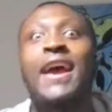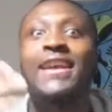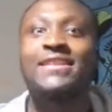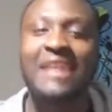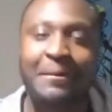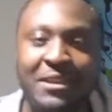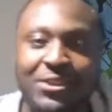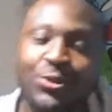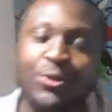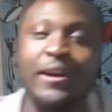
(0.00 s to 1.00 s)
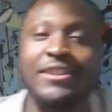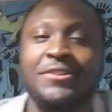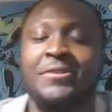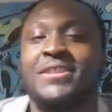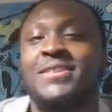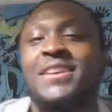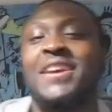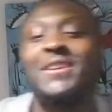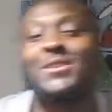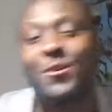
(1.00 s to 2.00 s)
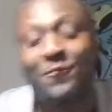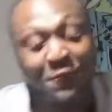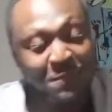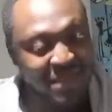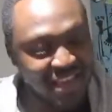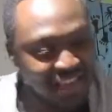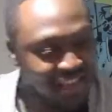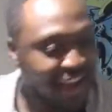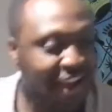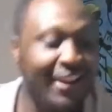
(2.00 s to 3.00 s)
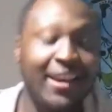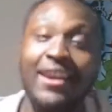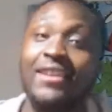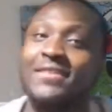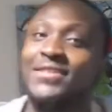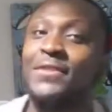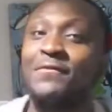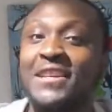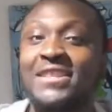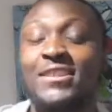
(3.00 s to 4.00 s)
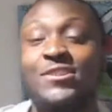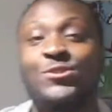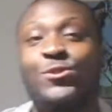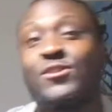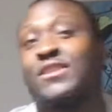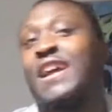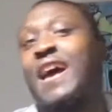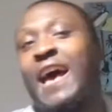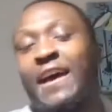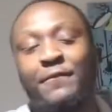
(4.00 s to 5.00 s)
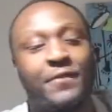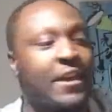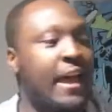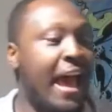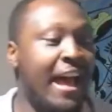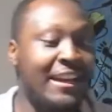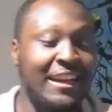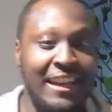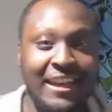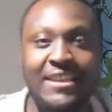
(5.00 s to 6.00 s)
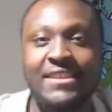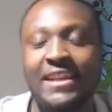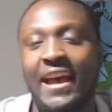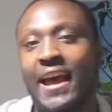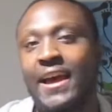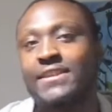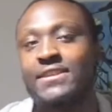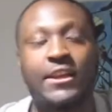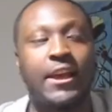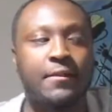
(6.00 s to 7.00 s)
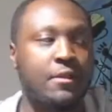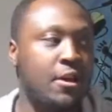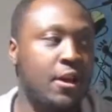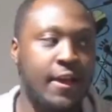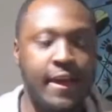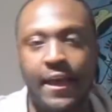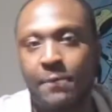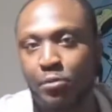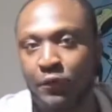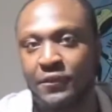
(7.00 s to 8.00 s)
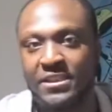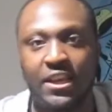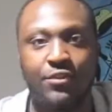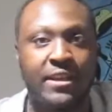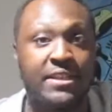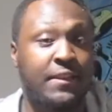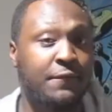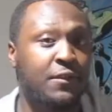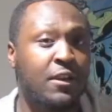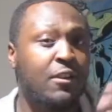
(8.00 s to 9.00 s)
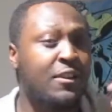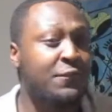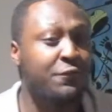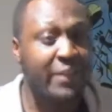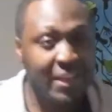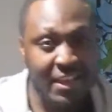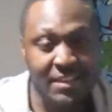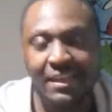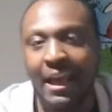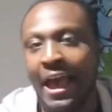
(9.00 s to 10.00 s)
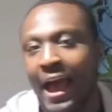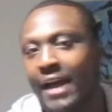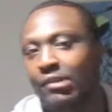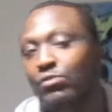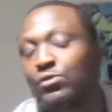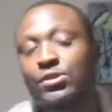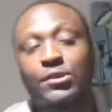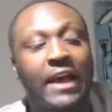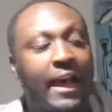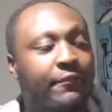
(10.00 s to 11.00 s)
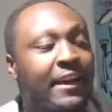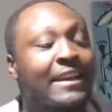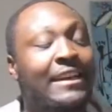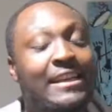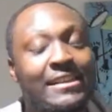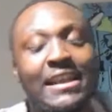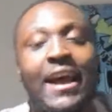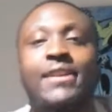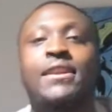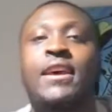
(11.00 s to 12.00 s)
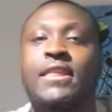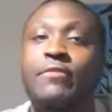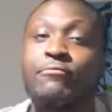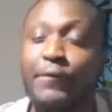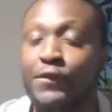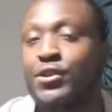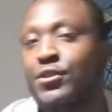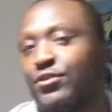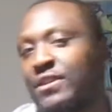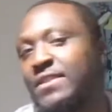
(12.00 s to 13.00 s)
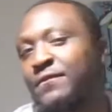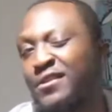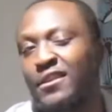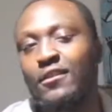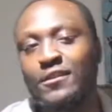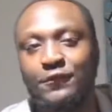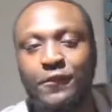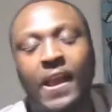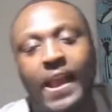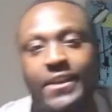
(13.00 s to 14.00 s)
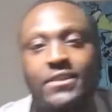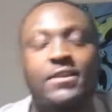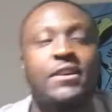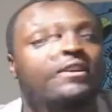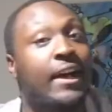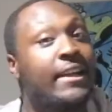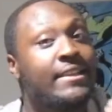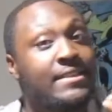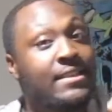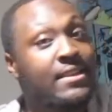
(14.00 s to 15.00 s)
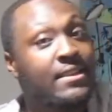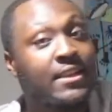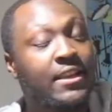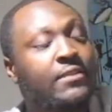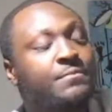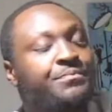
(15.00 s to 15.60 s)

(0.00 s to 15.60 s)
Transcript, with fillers: Establish your criteria. So for me, I like to invest in stocks that have at least had the profits increasing for the last 3 years, and also have at least had their revenue increasing for the last 3 years. Ideally,